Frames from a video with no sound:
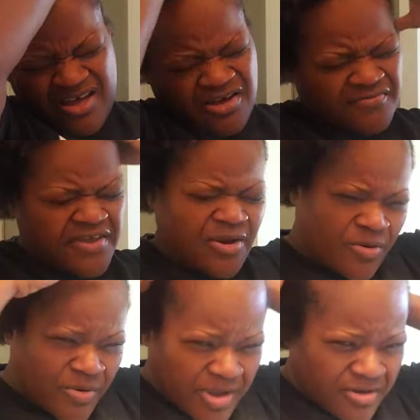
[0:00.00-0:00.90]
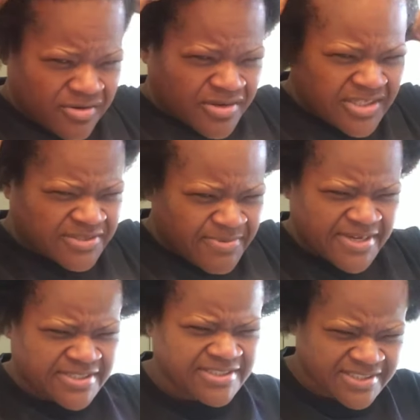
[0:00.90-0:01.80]
of the oil,
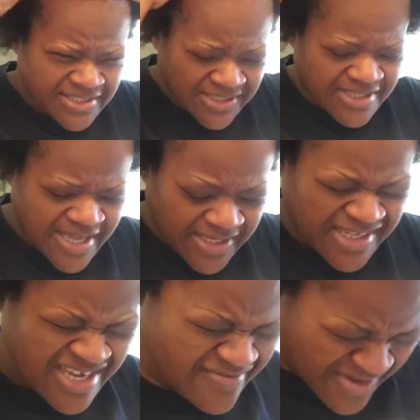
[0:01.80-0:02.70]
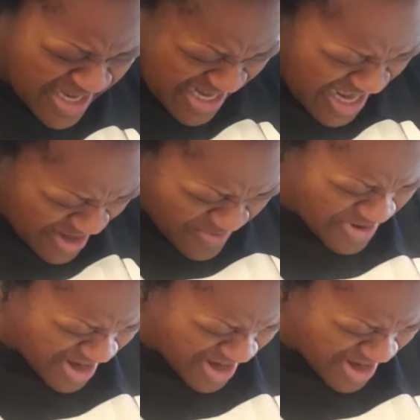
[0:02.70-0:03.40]
especially since that leave-in, I don't